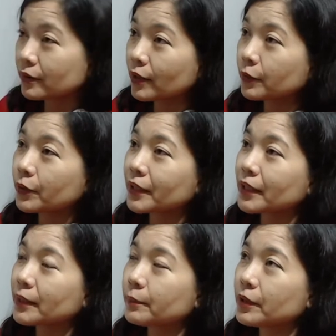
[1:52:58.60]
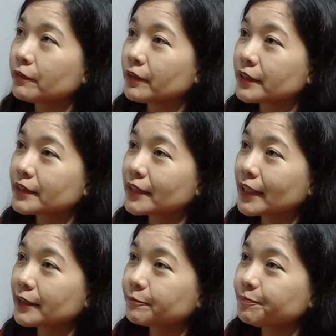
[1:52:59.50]
Aurora uh, Boulevard may, side.
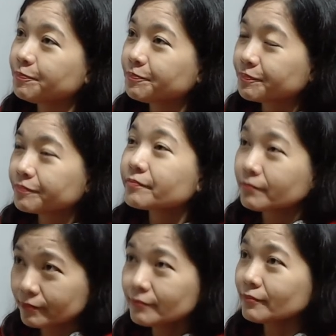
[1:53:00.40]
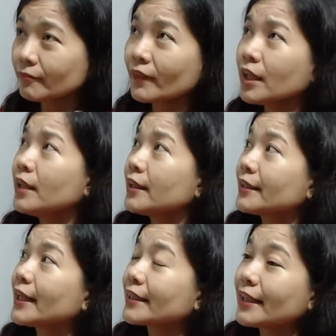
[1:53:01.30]
Uh, flyover doon, di ba?
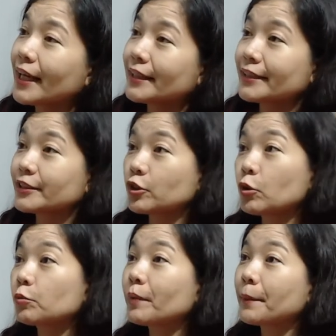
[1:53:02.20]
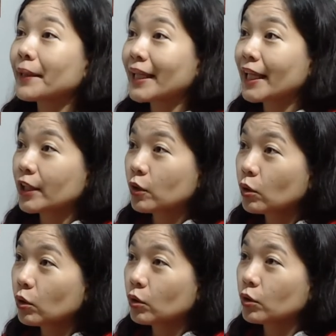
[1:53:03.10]
That land is owned by Meralco.